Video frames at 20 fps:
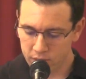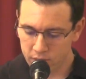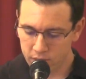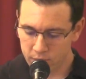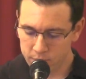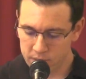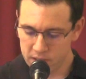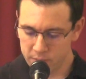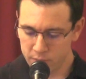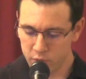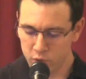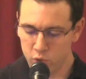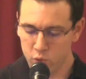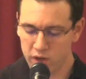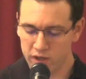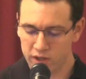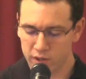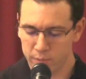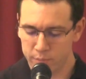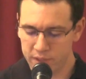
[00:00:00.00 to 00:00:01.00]
The people who
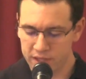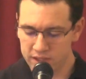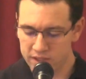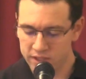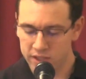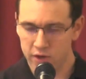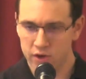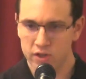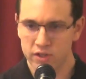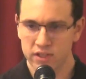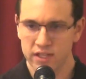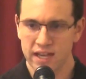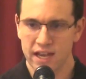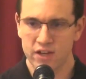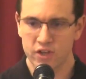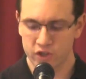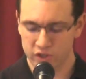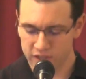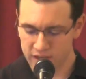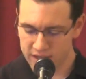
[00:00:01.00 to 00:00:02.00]
want to compete seriously
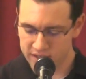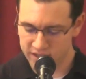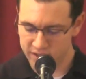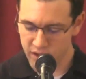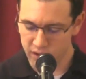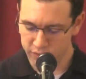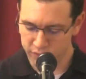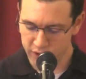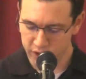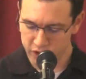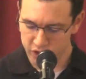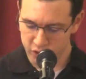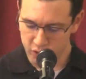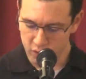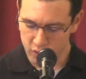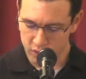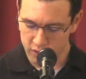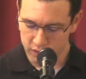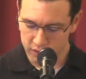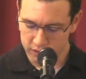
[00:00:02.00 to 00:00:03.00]
exercise self
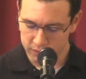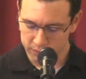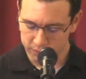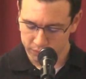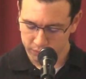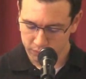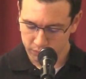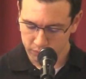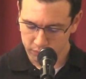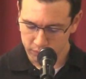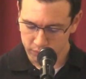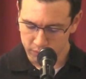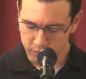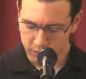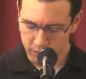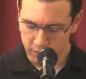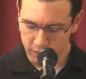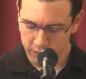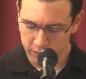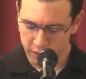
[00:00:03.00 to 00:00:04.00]
control
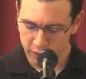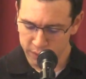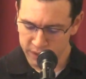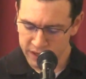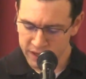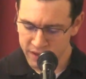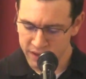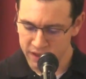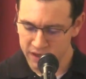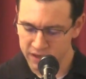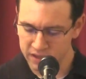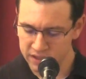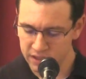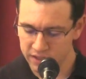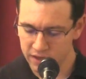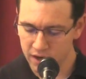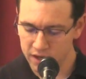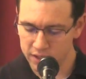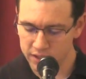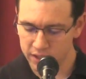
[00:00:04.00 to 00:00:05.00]
there are many things
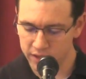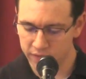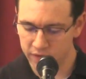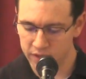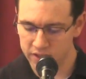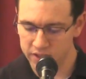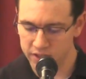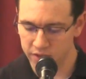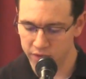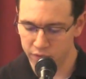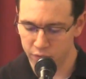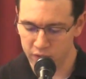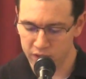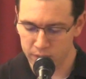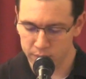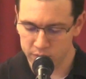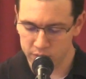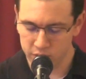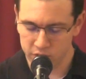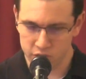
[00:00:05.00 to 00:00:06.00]
that God's given us the
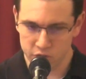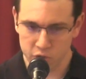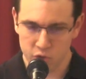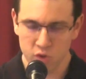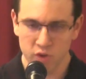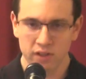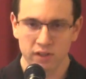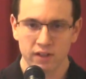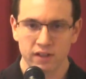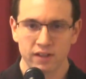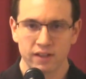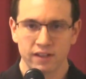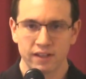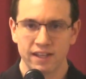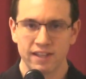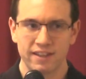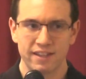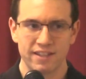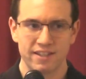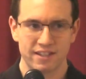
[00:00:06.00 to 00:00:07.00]
freedom to do
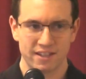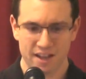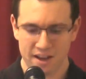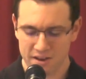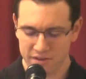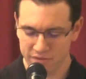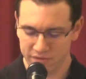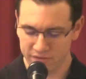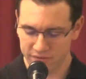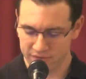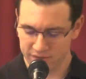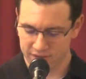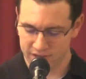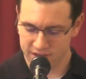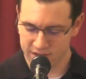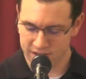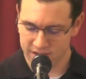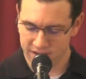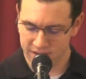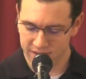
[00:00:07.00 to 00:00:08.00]
in this life.
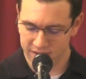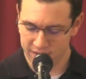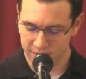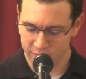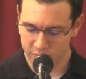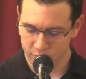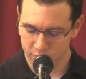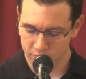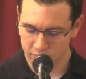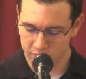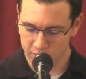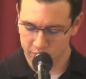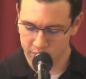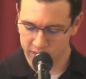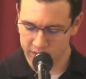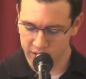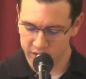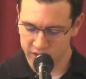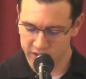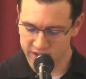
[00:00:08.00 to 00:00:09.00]
Uh,
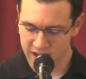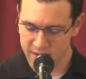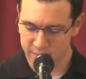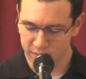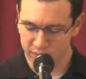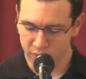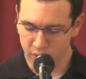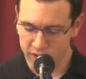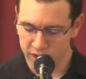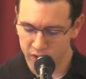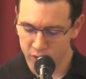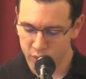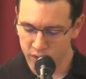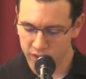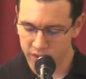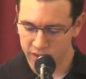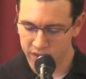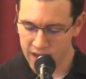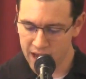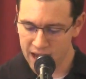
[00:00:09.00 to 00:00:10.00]
but there's a type of runner
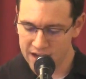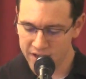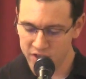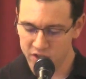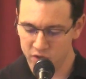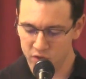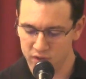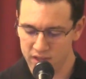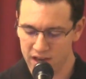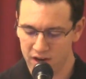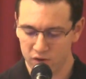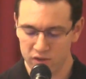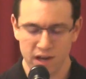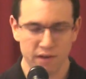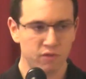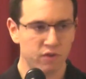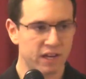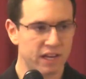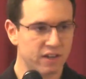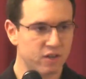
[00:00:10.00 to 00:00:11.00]
with an attitude that'll
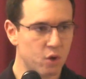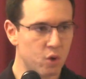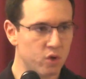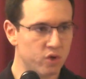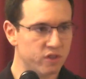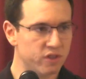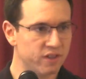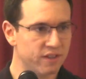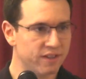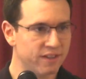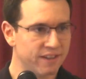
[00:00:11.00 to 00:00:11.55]
never get gold.